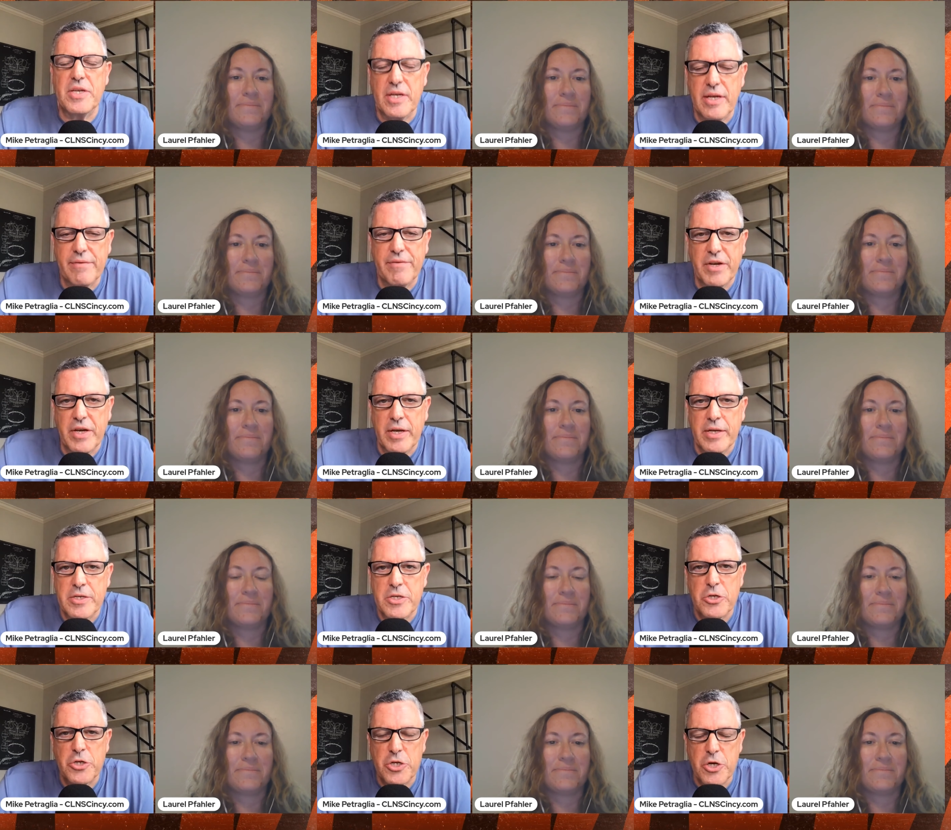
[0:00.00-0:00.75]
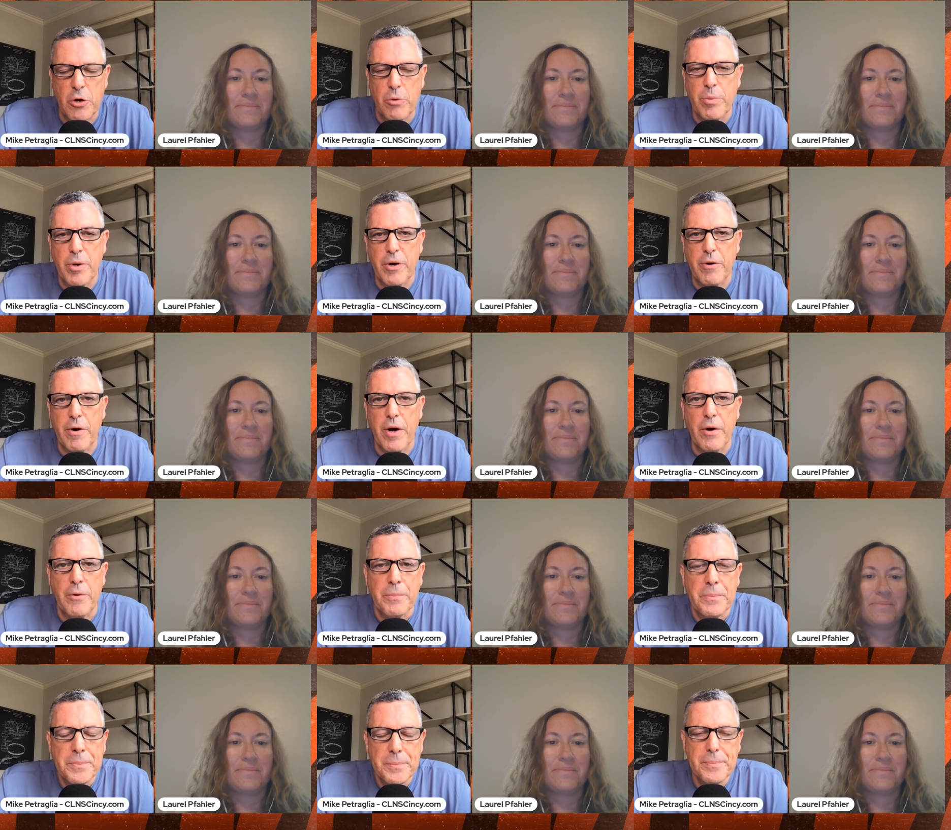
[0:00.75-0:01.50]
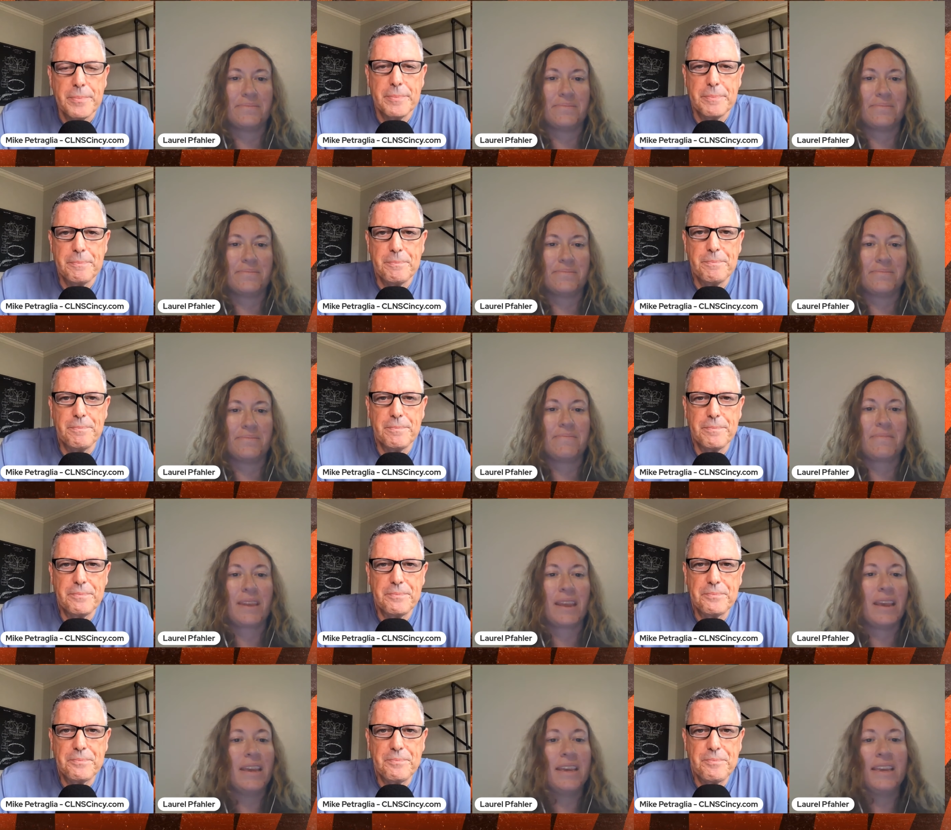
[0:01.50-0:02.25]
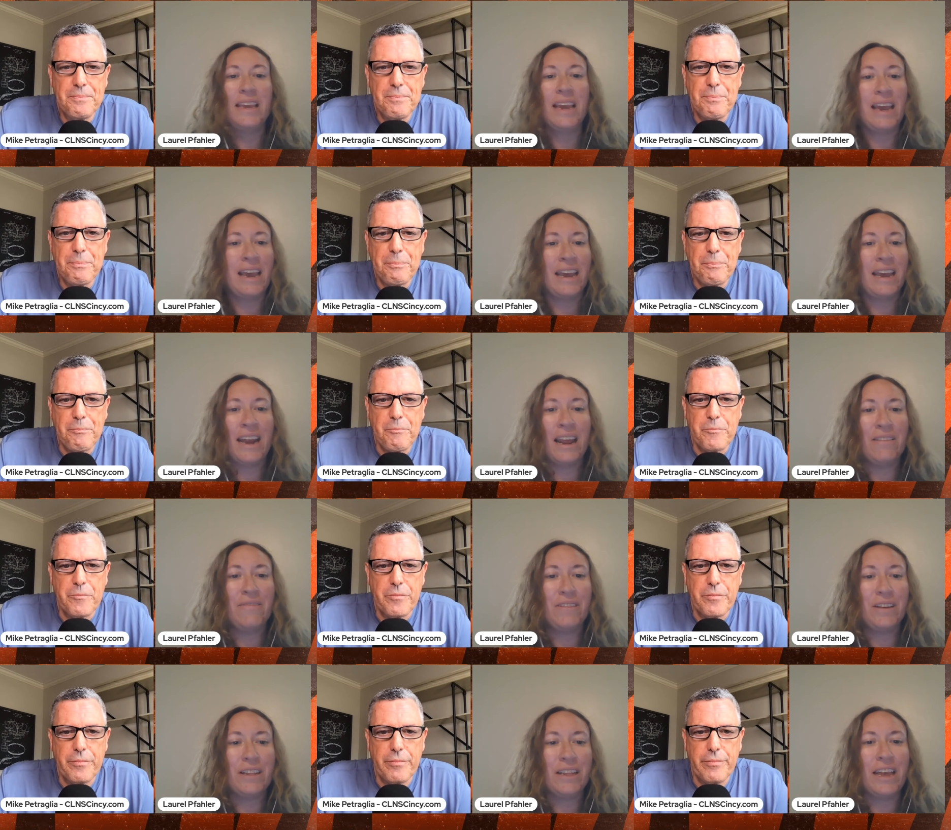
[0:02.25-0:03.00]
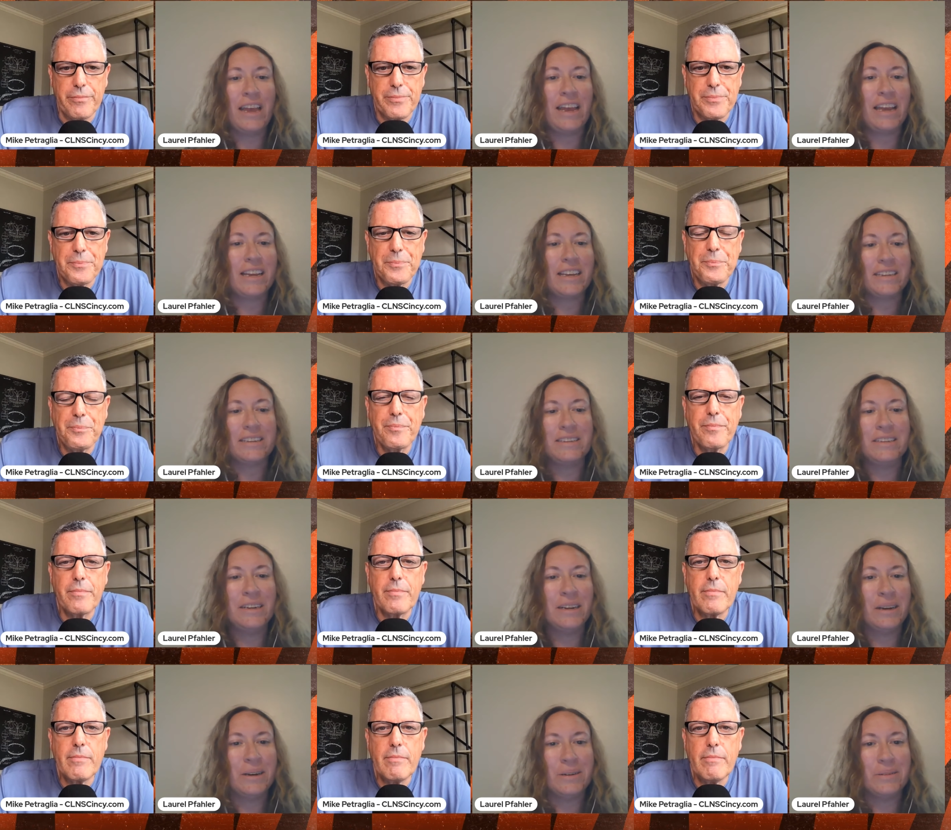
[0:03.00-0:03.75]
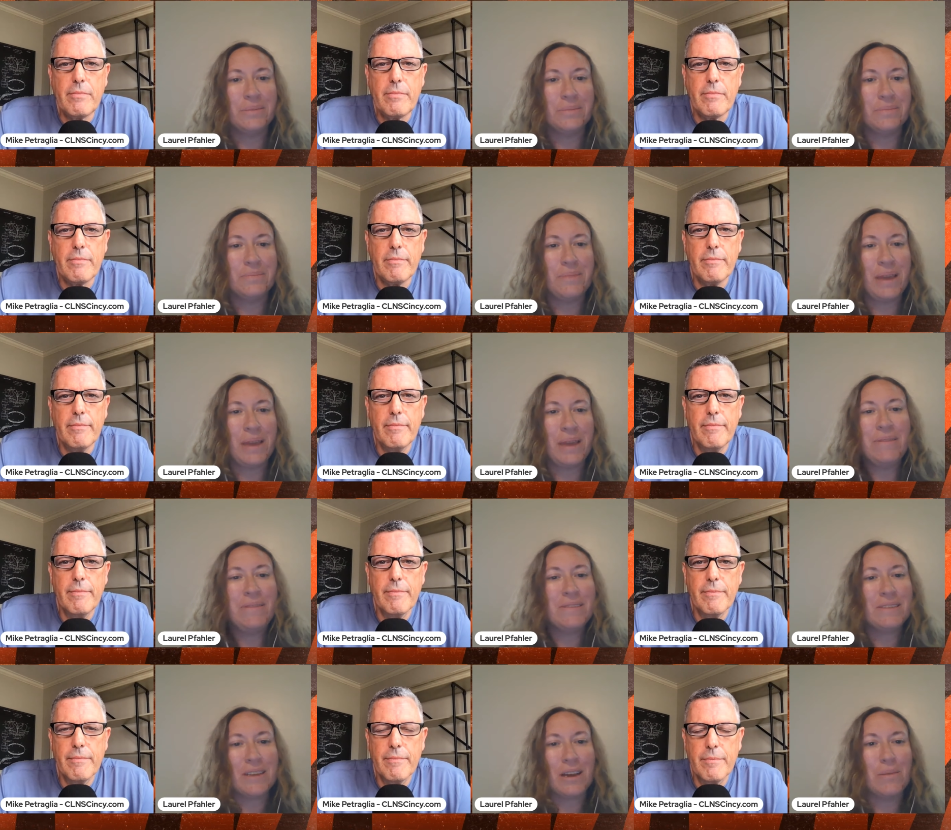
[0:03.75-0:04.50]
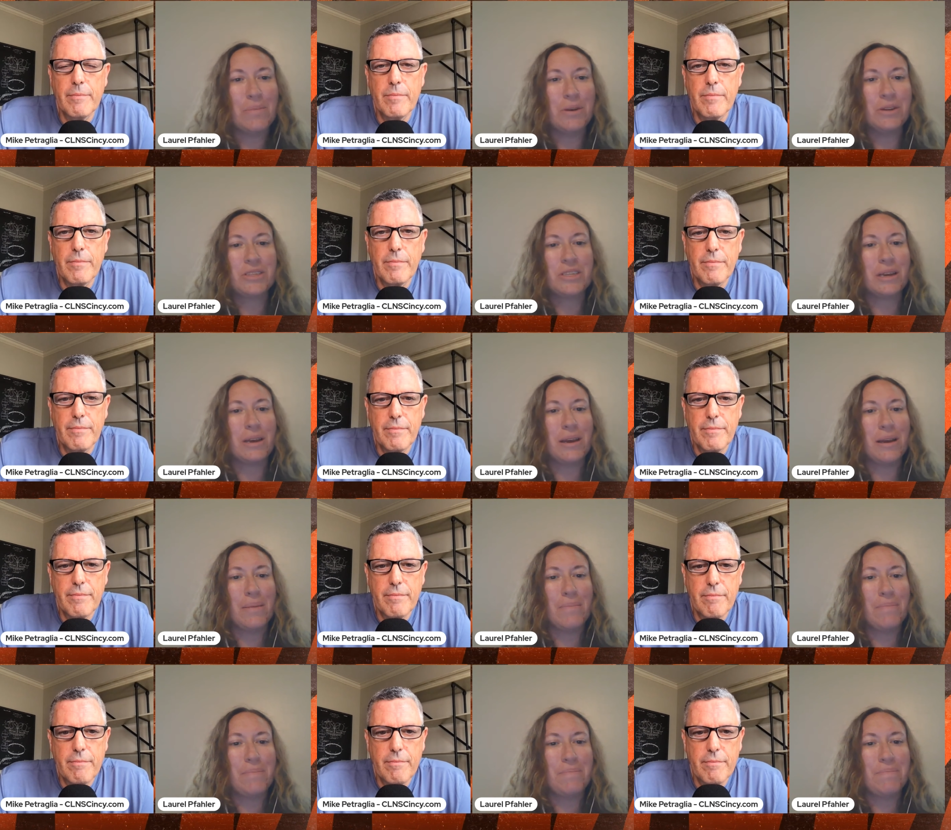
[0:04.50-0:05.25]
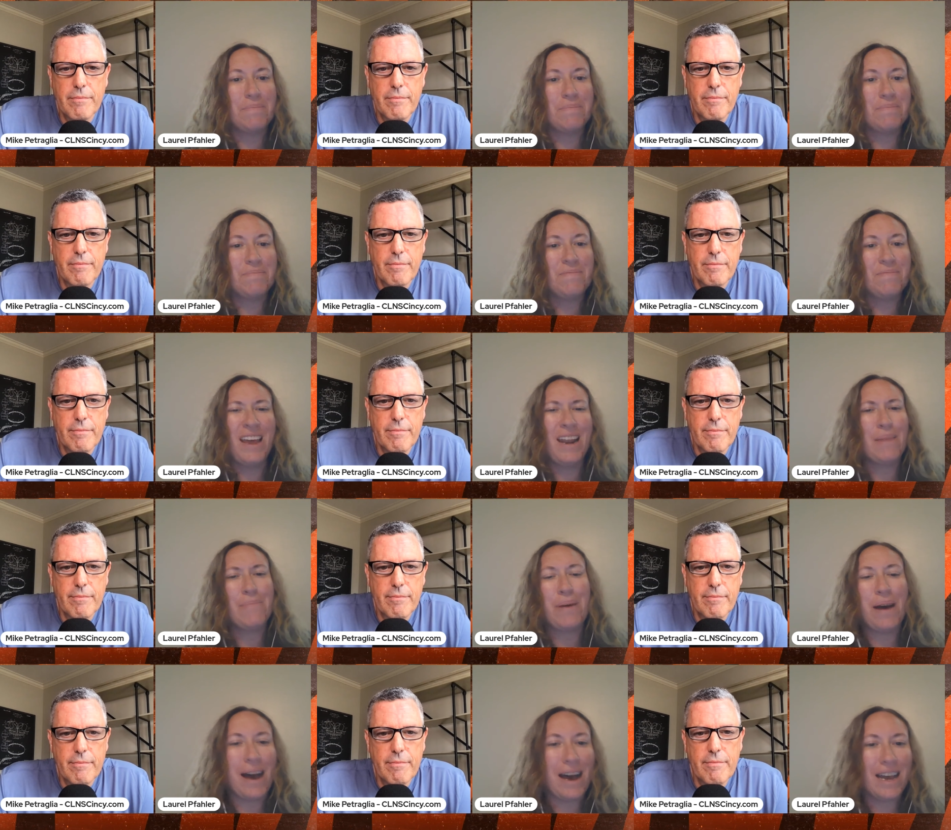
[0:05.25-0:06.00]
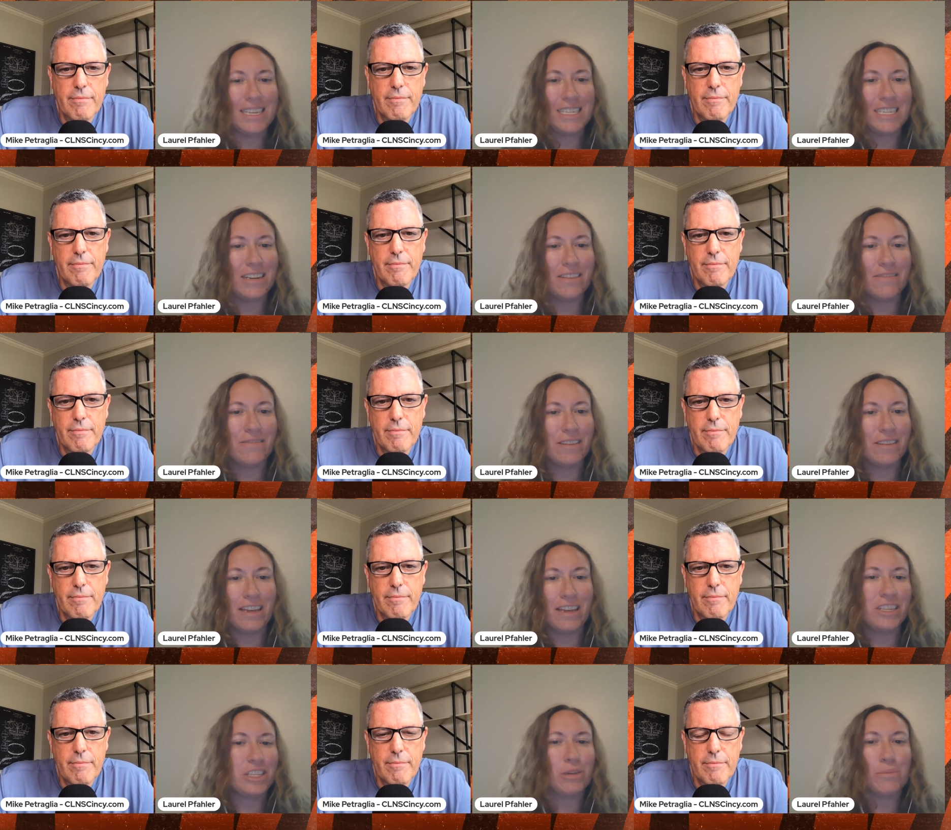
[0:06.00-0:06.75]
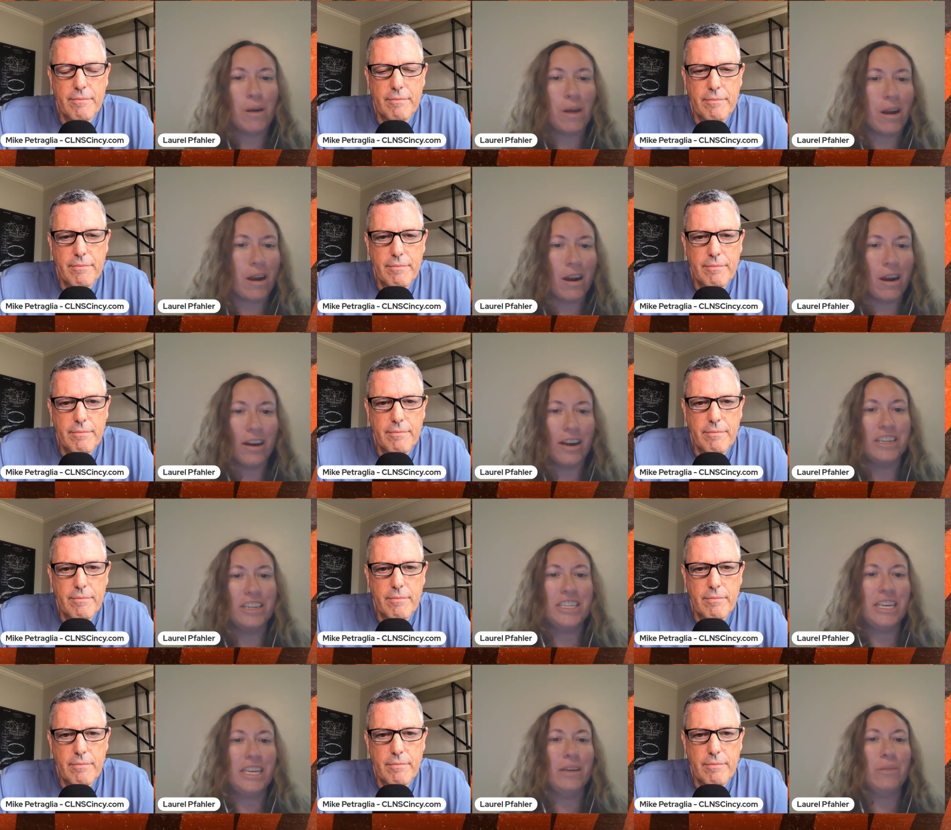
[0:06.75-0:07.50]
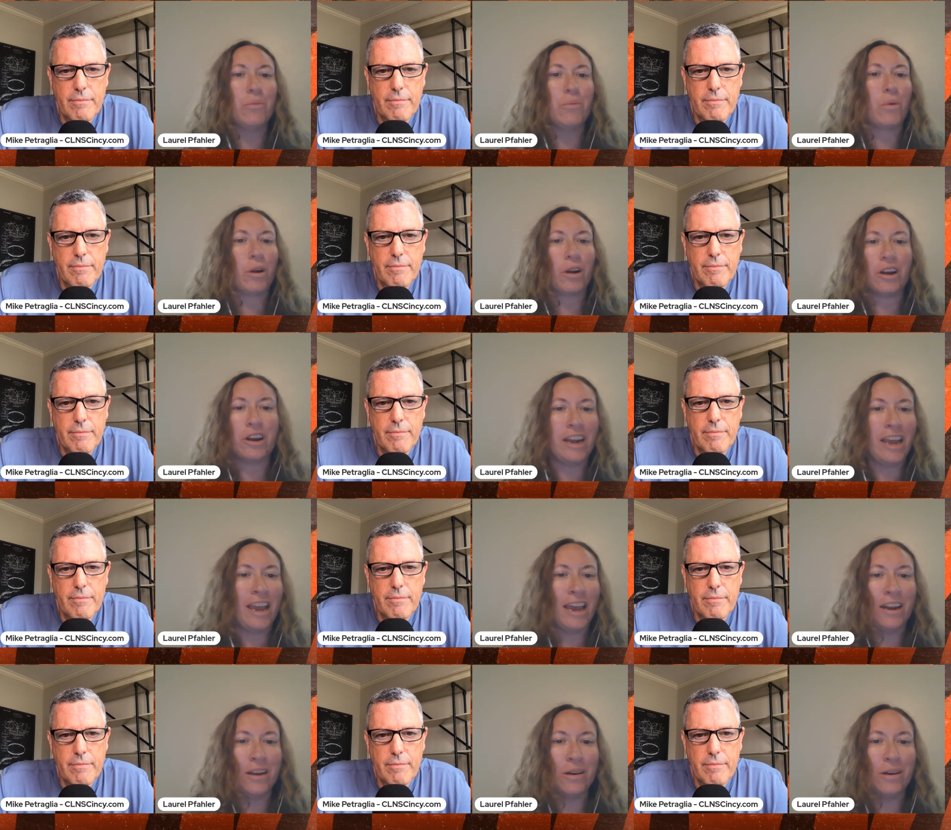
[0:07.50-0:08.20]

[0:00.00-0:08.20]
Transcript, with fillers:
Speaker 1: significant to Joe Burrow.
Speaker 2: Yeah, and I feel like, you know, maybe it was almost a not a positive that Ja'Marr and Tee weren't at